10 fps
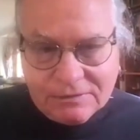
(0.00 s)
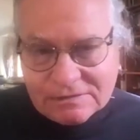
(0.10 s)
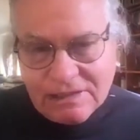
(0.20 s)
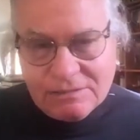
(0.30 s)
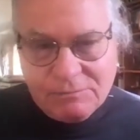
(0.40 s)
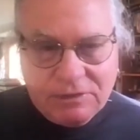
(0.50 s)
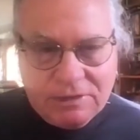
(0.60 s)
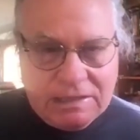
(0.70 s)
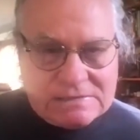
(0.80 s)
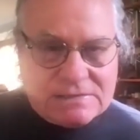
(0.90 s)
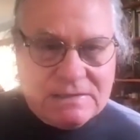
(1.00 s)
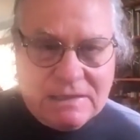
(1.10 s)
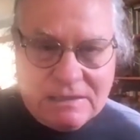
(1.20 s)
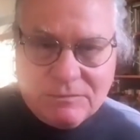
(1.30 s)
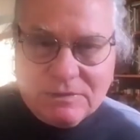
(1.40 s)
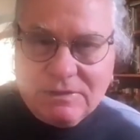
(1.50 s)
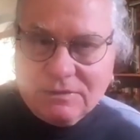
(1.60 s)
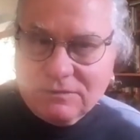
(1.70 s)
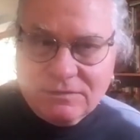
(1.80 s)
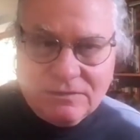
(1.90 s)
It's not about us, them, you
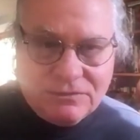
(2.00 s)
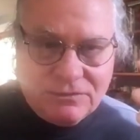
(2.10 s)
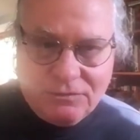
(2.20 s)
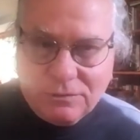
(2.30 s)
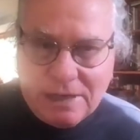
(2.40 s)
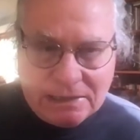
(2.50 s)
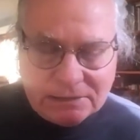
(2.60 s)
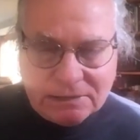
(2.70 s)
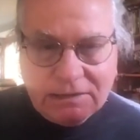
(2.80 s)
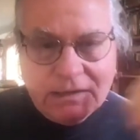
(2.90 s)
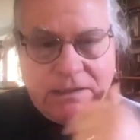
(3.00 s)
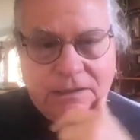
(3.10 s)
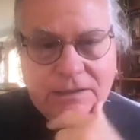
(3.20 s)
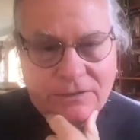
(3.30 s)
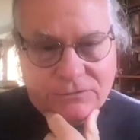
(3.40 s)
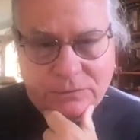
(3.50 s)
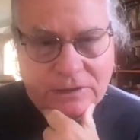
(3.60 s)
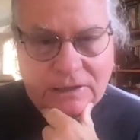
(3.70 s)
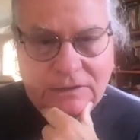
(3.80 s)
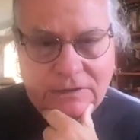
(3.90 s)
know, this duality. It's what
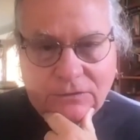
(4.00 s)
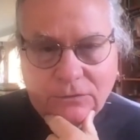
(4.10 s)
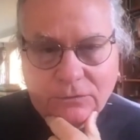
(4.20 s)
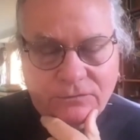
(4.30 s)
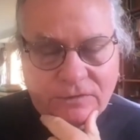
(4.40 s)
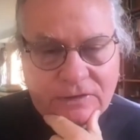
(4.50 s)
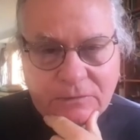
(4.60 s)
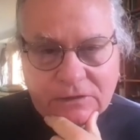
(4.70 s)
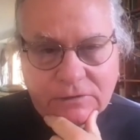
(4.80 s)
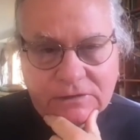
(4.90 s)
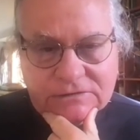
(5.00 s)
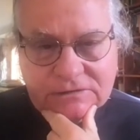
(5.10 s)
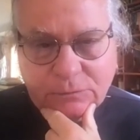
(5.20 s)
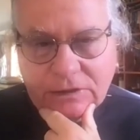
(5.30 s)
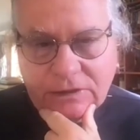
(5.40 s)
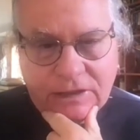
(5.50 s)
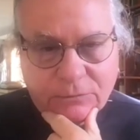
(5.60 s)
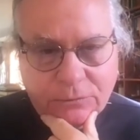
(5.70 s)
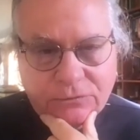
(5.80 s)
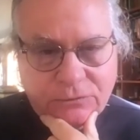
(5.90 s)
kind of, you know, the whole fundamental question is, what kind of
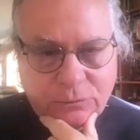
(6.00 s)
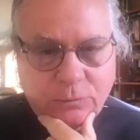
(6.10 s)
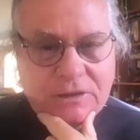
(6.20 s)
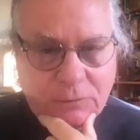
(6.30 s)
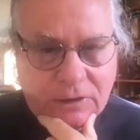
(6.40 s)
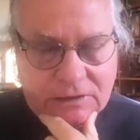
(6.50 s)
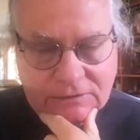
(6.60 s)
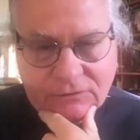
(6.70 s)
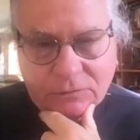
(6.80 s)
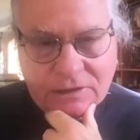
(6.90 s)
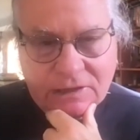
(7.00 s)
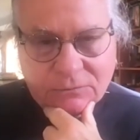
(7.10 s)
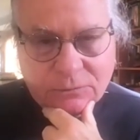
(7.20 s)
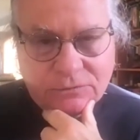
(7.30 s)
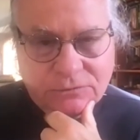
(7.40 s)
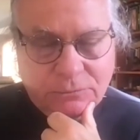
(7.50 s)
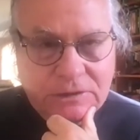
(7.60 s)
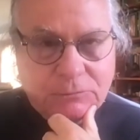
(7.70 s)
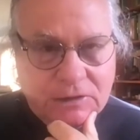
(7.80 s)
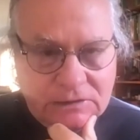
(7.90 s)
world do we want to live in? What kind of world do
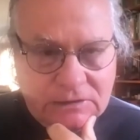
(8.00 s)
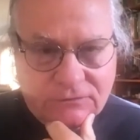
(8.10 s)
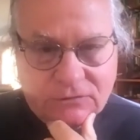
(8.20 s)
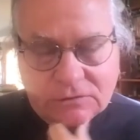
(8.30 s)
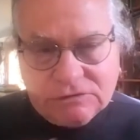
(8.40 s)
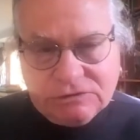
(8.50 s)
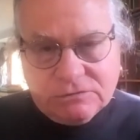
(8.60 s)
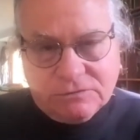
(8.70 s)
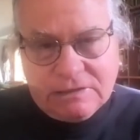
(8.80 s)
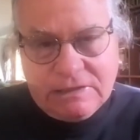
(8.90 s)
we want to leave to our children?